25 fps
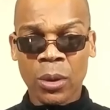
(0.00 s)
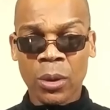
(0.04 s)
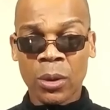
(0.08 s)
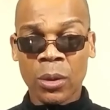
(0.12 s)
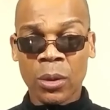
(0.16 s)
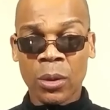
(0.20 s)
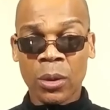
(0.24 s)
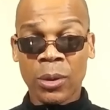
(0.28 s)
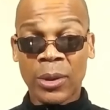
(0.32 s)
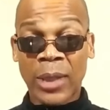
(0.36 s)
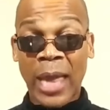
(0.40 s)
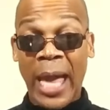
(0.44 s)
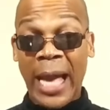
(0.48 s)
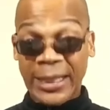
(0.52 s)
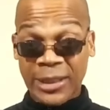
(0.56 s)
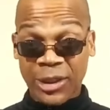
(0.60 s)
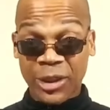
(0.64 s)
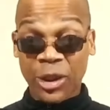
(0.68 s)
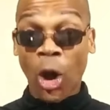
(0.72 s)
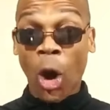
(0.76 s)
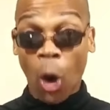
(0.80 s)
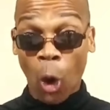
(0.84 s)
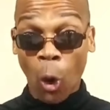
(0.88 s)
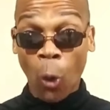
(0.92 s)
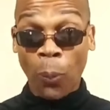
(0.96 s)
That's
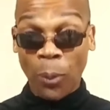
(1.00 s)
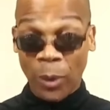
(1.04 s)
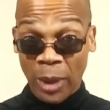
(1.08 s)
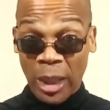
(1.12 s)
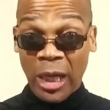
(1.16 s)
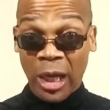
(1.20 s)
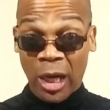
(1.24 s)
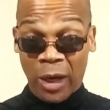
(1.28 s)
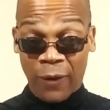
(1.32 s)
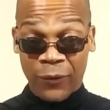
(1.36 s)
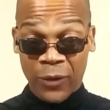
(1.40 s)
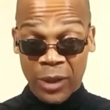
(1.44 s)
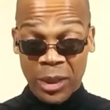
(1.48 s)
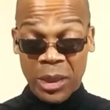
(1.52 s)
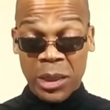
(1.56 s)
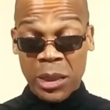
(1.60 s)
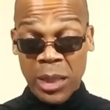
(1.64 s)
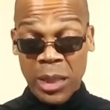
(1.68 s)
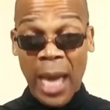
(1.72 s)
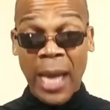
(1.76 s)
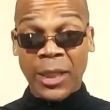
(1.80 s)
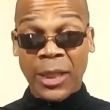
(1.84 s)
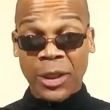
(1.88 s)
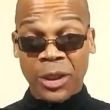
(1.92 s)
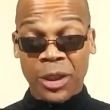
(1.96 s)
the opening of this
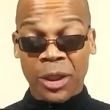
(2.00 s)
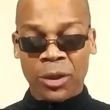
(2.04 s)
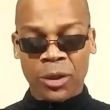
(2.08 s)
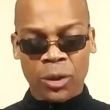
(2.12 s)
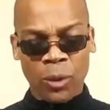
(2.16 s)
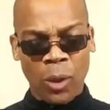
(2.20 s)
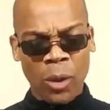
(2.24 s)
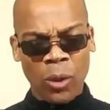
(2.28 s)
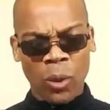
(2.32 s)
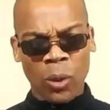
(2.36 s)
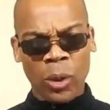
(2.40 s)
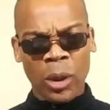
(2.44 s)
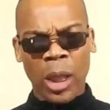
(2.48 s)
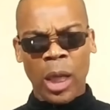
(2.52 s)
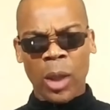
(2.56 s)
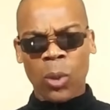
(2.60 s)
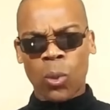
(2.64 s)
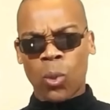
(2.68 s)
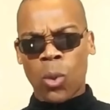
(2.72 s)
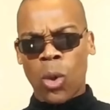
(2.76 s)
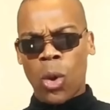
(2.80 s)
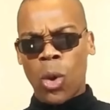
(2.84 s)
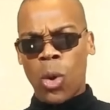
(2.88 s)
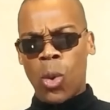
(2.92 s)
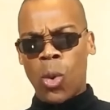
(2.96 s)
section. So I'm going like,
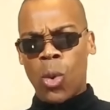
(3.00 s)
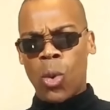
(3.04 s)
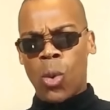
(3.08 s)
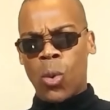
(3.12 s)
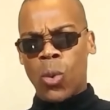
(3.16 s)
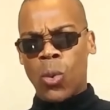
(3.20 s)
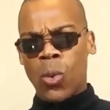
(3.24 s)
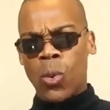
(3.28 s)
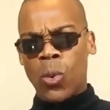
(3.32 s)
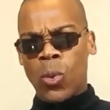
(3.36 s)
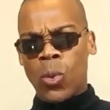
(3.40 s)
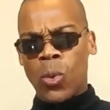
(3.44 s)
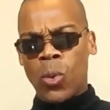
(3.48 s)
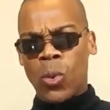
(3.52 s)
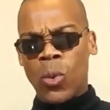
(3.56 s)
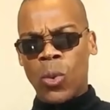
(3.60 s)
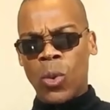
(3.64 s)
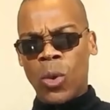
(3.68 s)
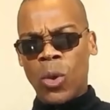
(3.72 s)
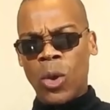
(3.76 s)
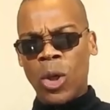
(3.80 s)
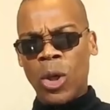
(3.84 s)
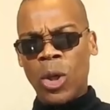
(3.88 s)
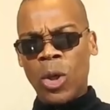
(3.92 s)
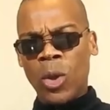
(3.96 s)
whoa,
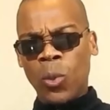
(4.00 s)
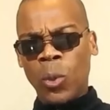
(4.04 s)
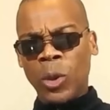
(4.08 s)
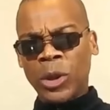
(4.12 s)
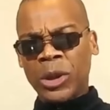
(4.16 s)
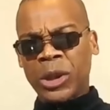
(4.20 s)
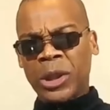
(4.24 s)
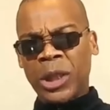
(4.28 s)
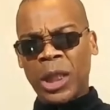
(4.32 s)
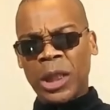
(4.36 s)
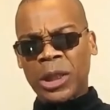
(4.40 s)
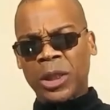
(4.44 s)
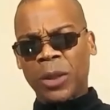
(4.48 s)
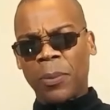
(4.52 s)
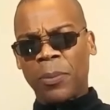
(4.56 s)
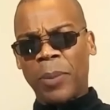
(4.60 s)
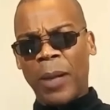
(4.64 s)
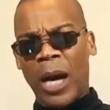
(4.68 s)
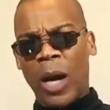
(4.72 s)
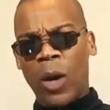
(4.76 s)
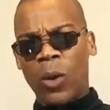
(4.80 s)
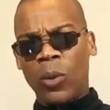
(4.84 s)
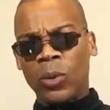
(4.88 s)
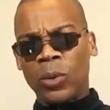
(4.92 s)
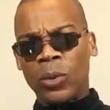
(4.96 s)
what's this
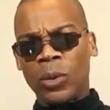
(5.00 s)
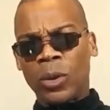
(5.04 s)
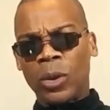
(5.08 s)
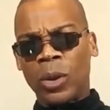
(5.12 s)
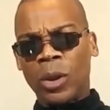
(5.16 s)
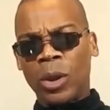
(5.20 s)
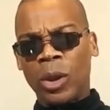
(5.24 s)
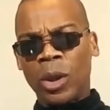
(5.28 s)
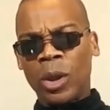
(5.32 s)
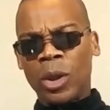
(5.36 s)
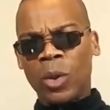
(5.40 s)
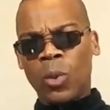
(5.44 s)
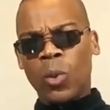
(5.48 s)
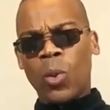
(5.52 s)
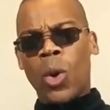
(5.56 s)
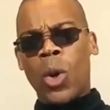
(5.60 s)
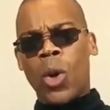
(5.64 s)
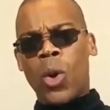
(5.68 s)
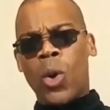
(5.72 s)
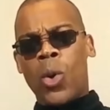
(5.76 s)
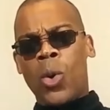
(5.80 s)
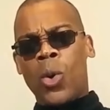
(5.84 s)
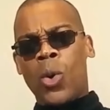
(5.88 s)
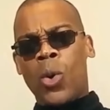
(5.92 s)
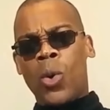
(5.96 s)
about?
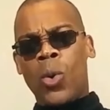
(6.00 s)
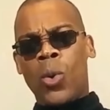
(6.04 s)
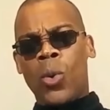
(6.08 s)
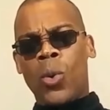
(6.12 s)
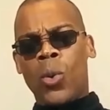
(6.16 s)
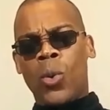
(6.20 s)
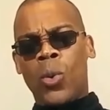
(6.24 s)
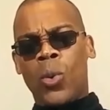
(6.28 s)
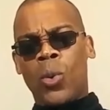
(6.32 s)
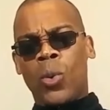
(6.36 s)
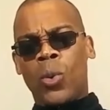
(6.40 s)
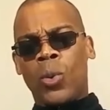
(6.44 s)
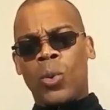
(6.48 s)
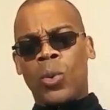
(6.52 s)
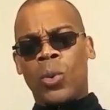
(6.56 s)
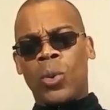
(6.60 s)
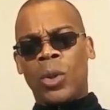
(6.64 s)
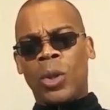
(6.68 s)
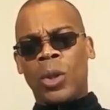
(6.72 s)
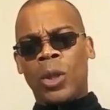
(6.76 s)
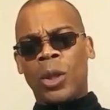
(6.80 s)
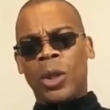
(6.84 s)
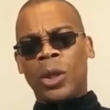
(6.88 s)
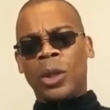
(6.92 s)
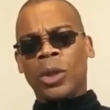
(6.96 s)
Oh,
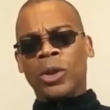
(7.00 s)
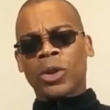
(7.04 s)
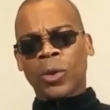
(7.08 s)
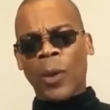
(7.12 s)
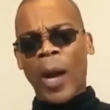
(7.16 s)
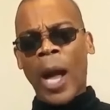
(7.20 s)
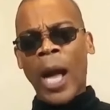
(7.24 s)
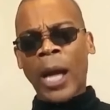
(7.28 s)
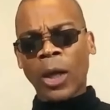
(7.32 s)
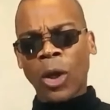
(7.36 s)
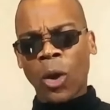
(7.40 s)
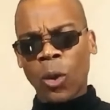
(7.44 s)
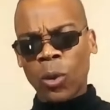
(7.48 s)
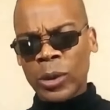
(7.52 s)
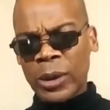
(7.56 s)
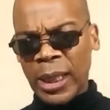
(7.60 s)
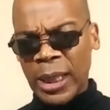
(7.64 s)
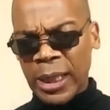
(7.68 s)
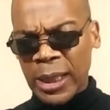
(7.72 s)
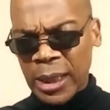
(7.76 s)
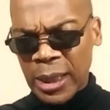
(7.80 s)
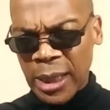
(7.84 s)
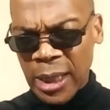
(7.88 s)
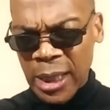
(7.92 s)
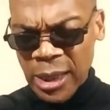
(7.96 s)
so I go
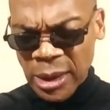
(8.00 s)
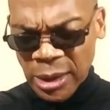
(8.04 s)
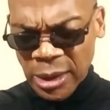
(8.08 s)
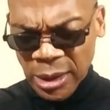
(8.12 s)
digging into